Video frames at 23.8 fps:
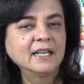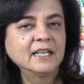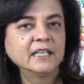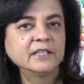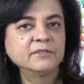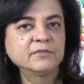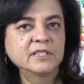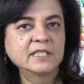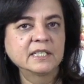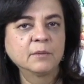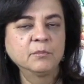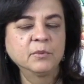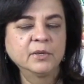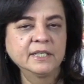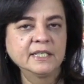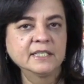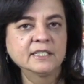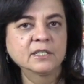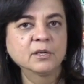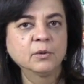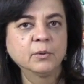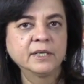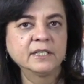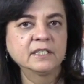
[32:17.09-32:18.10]
If someone
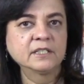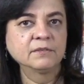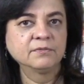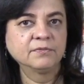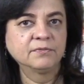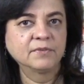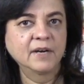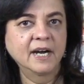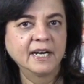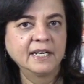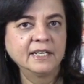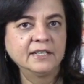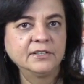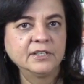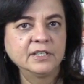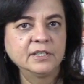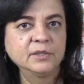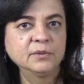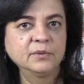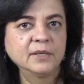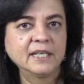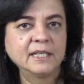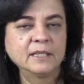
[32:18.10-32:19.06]
is going to fire you,